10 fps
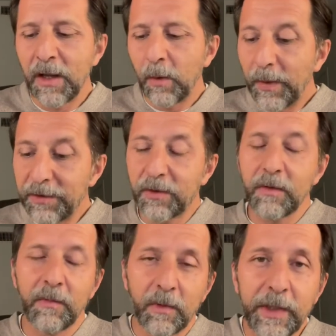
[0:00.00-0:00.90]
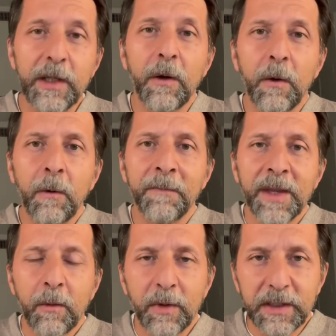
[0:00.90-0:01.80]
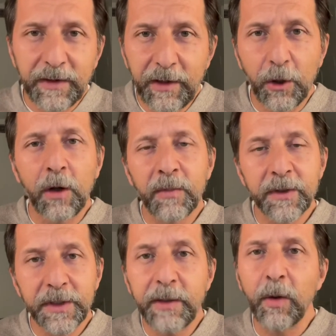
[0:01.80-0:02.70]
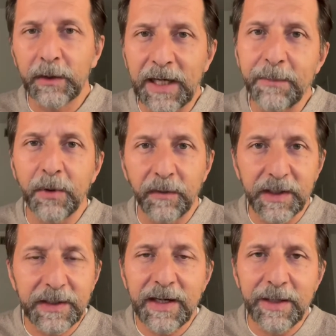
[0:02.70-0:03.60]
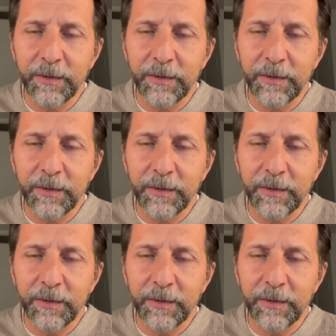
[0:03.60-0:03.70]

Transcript: which we know was a very common stereotype of his time.